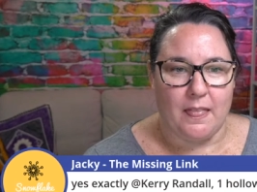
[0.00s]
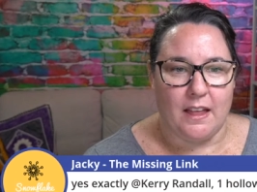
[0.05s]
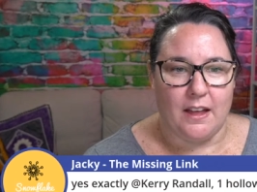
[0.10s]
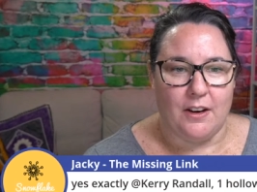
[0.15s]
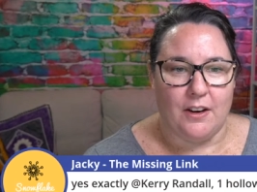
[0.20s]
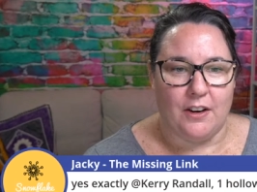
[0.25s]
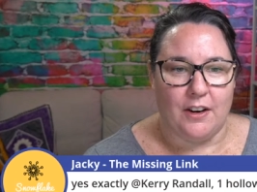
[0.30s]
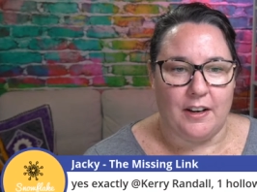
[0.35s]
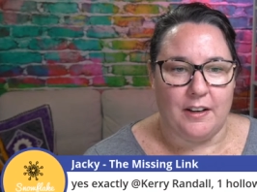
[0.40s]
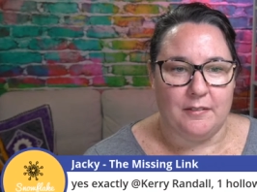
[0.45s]

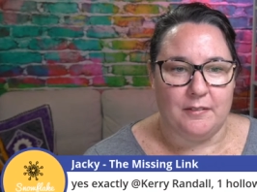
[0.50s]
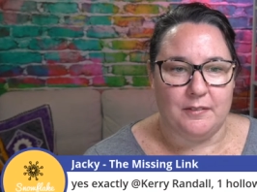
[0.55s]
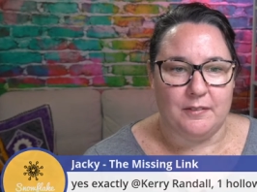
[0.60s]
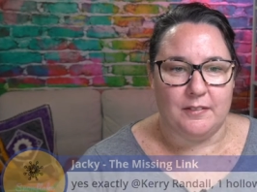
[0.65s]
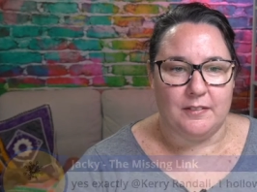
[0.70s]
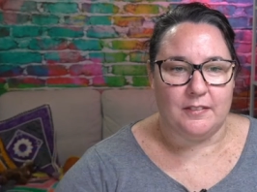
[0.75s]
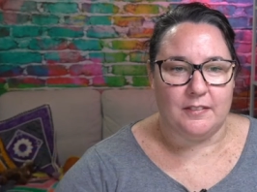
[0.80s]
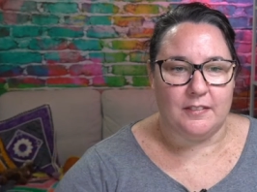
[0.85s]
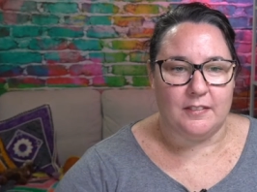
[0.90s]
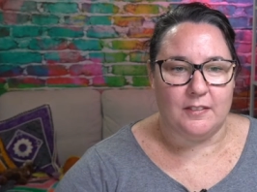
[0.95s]
all right.
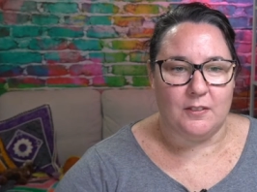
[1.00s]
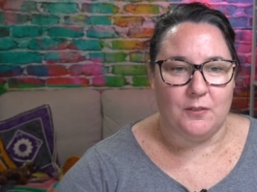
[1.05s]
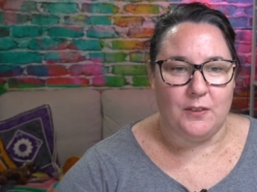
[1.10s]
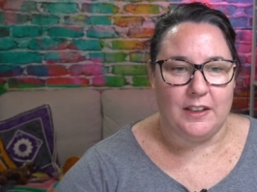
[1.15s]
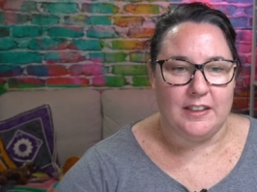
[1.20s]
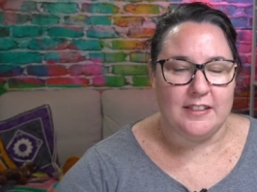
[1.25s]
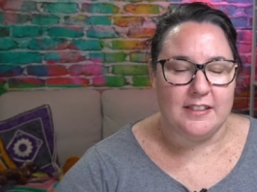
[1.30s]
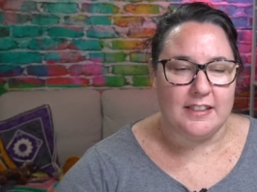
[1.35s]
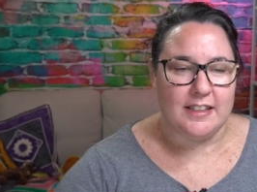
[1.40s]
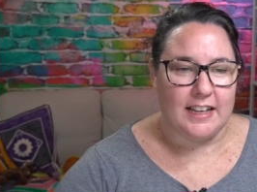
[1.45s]

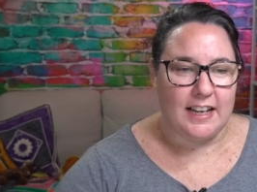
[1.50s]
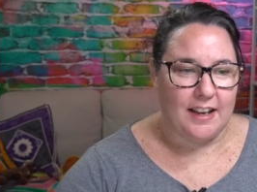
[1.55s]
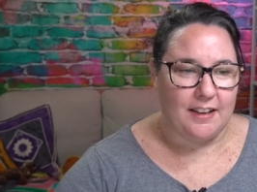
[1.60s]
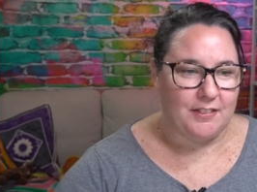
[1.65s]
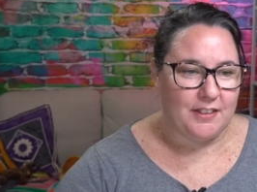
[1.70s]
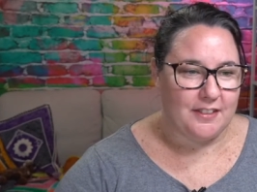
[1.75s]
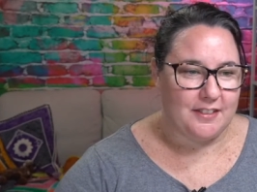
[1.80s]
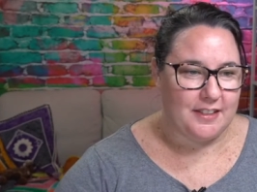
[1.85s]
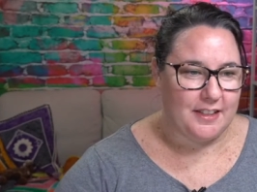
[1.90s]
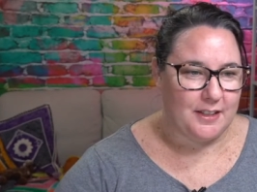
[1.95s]
We're just going to have
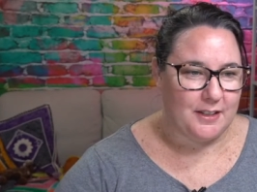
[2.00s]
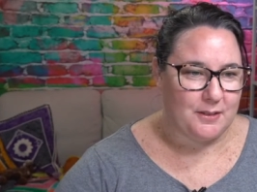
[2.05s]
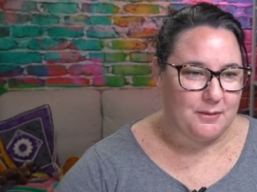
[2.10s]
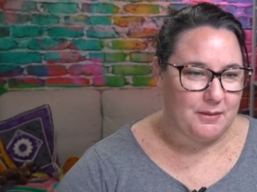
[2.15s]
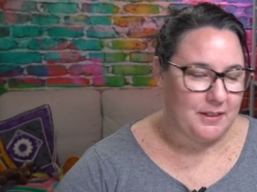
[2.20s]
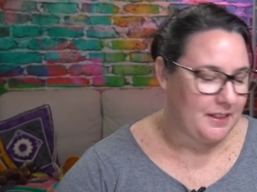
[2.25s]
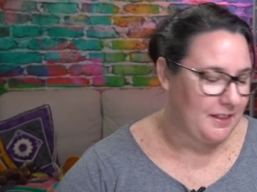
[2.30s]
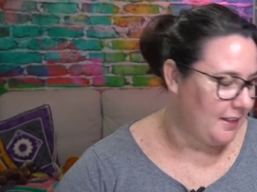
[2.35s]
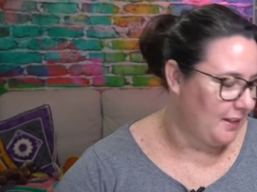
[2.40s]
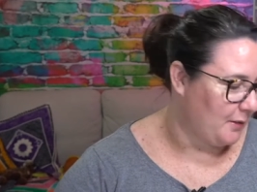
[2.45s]
to deal
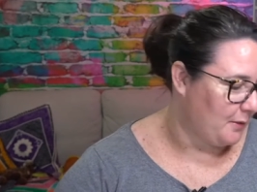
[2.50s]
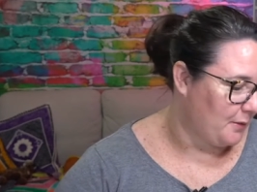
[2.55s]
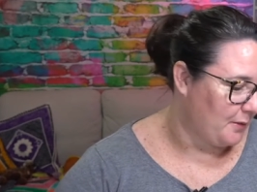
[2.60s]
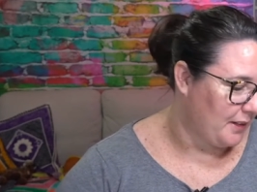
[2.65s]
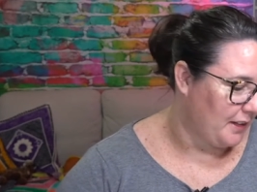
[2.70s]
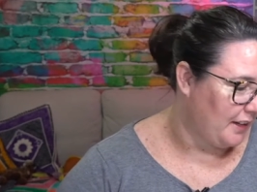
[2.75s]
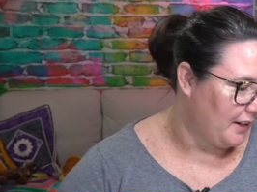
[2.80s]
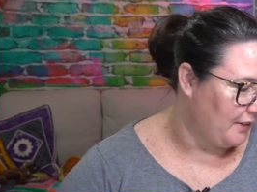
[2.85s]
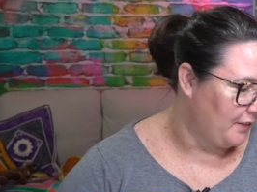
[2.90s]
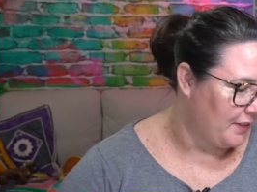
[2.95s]
with the
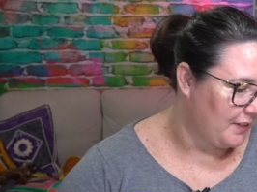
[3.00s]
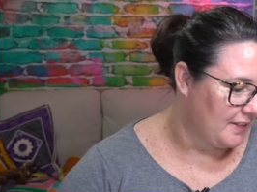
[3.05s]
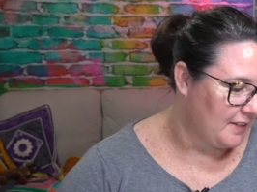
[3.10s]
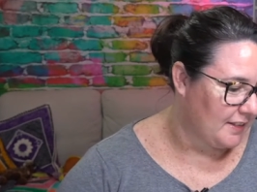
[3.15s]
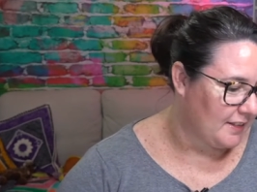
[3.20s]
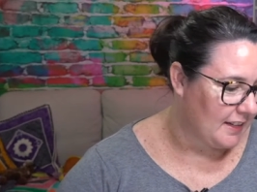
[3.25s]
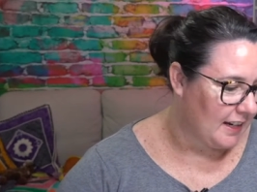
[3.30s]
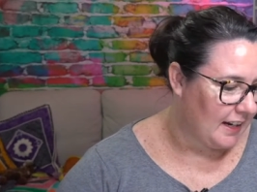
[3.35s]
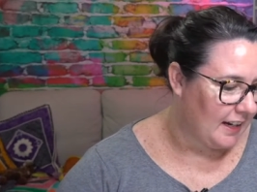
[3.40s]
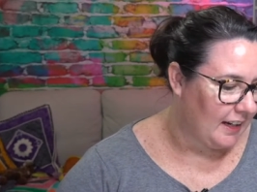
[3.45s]
audio for
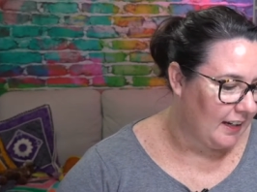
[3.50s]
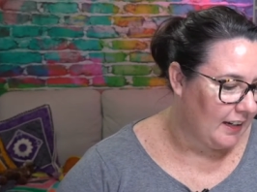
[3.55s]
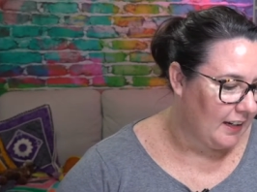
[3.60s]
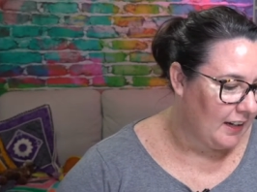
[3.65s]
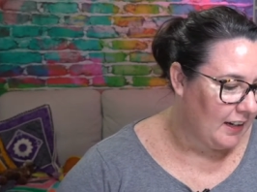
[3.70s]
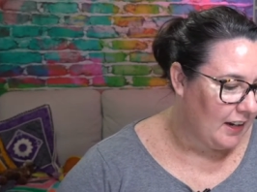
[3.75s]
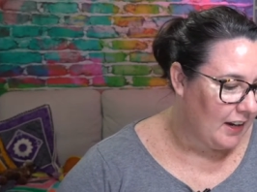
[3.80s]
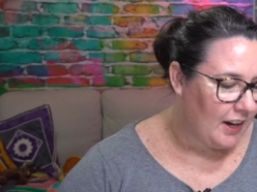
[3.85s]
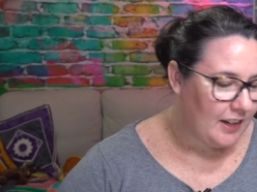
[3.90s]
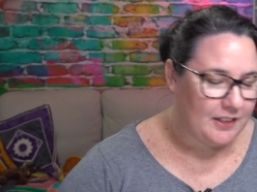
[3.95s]
today.
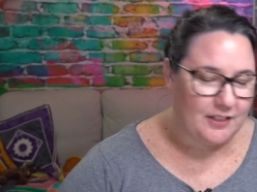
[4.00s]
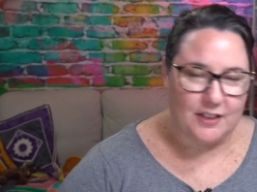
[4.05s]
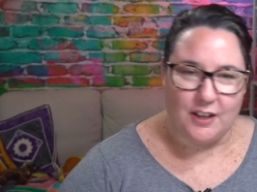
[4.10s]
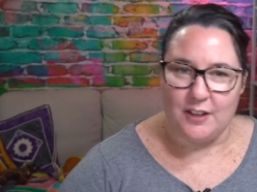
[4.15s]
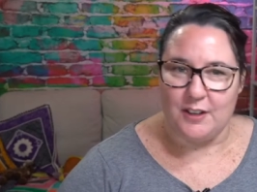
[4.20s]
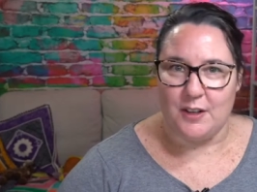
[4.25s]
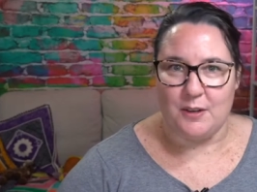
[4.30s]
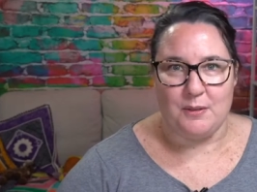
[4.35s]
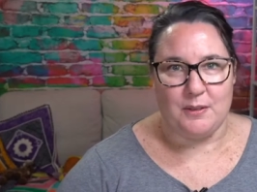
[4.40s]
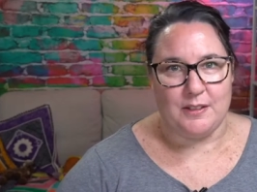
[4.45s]
I
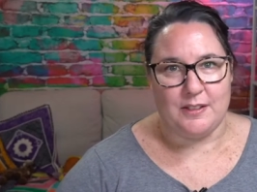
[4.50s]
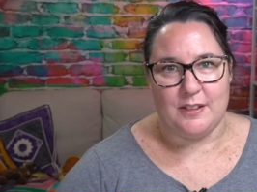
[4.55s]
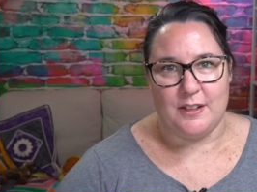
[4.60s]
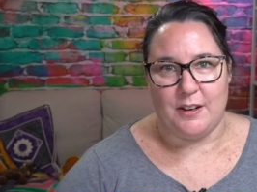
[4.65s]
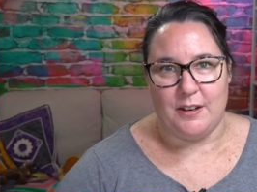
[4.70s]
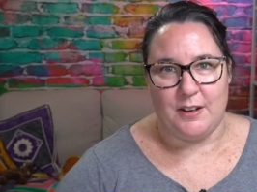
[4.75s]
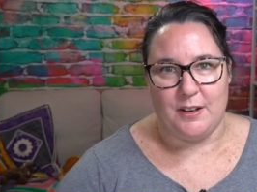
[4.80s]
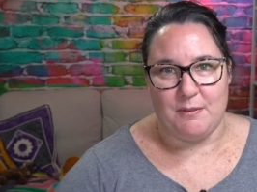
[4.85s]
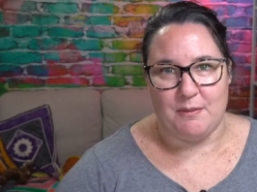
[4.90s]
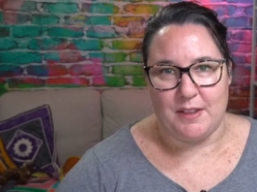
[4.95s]
don't know what's
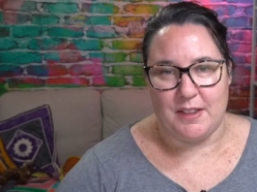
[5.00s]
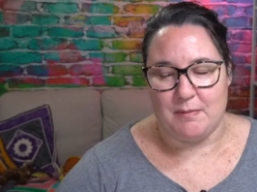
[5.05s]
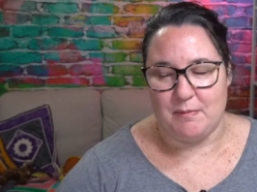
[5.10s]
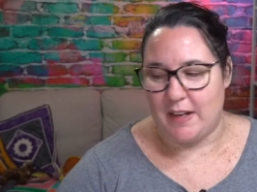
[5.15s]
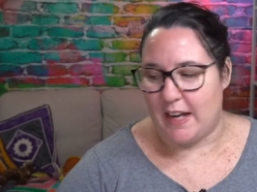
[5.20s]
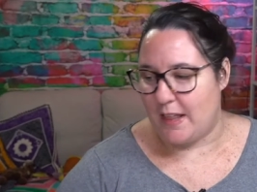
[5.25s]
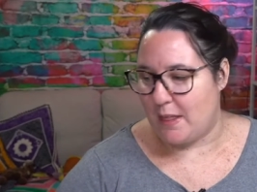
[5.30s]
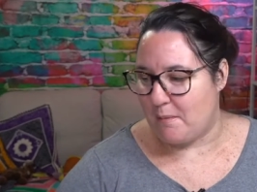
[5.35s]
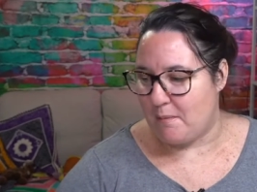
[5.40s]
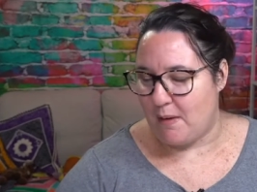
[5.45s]
going on with
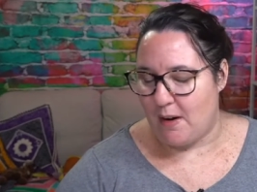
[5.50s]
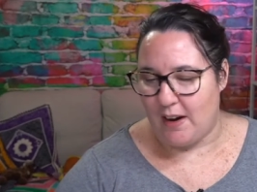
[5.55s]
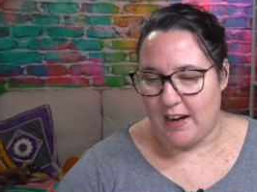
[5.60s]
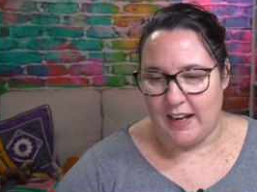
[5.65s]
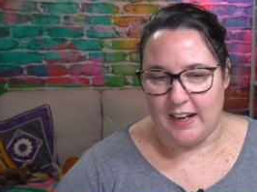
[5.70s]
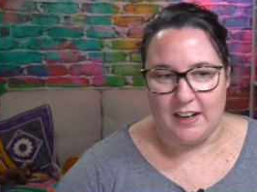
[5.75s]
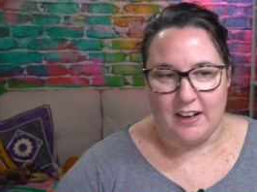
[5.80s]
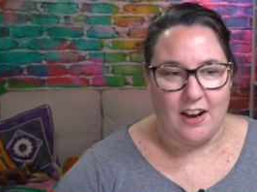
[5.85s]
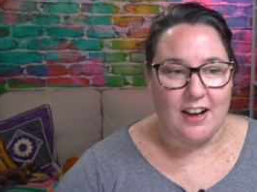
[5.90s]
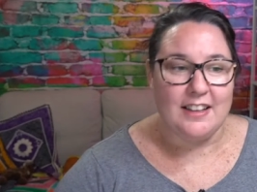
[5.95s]
my other
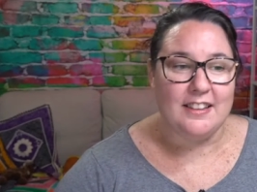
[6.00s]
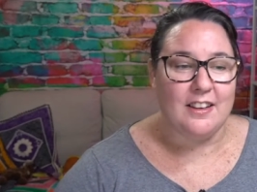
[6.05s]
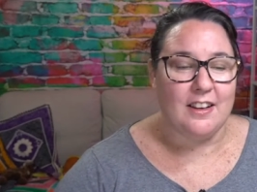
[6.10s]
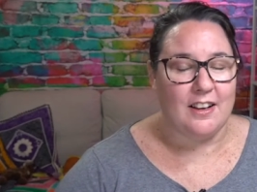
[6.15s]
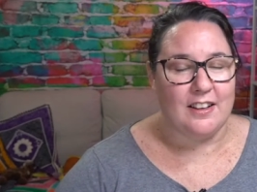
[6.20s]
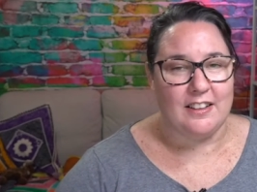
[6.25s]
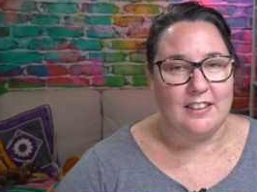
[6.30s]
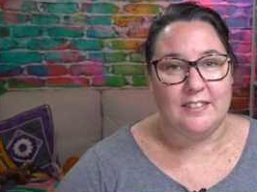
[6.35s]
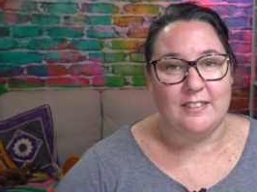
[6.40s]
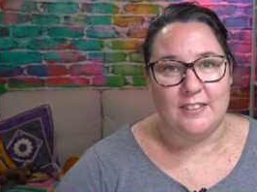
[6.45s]
mic. I,
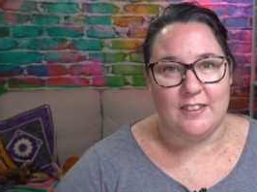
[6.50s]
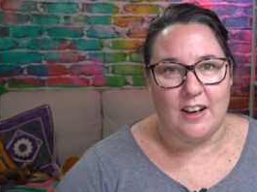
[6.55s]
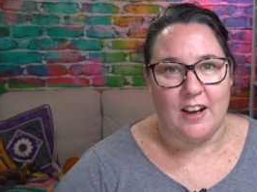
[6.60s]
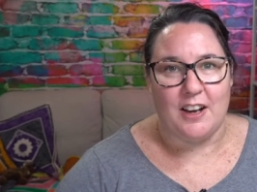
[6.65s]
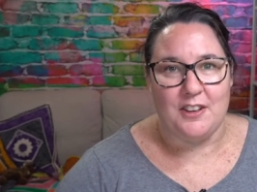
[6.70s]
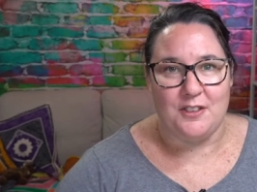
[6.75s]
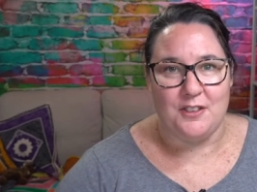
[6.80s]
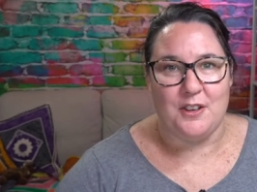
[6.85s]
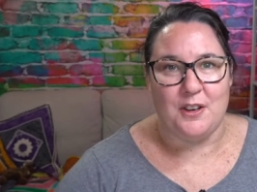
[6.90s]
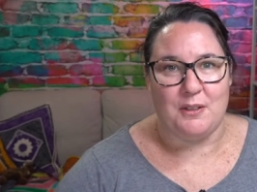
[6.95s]

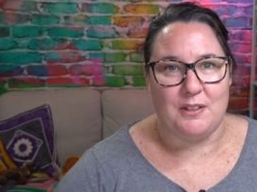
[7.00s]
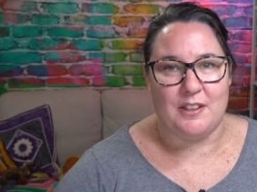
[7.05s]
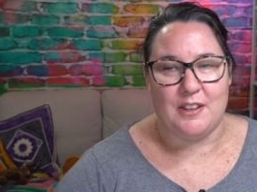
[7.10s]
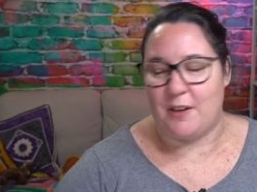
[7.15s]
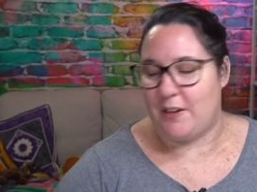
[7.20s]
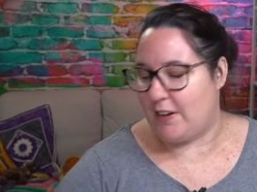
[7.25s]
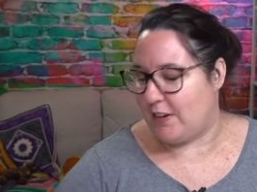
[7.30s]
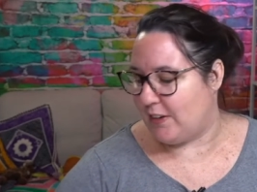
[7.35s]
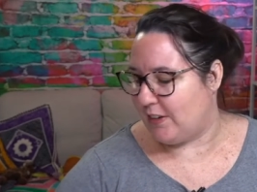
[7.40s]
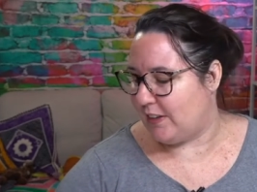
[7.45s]
I do know what's
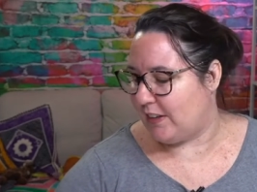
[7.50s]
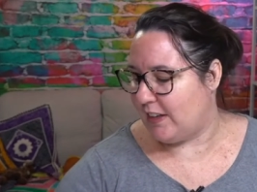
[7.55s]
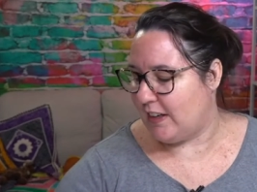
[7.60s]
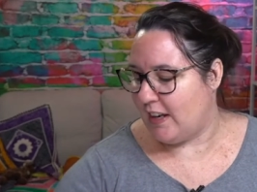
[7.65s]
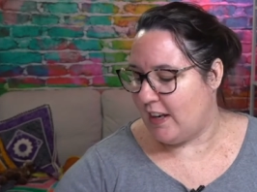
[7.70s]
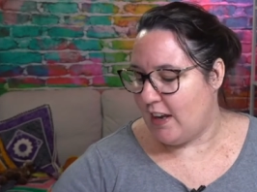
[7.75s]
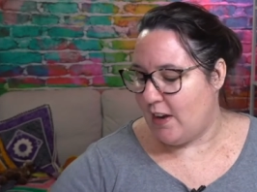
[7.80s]
going on.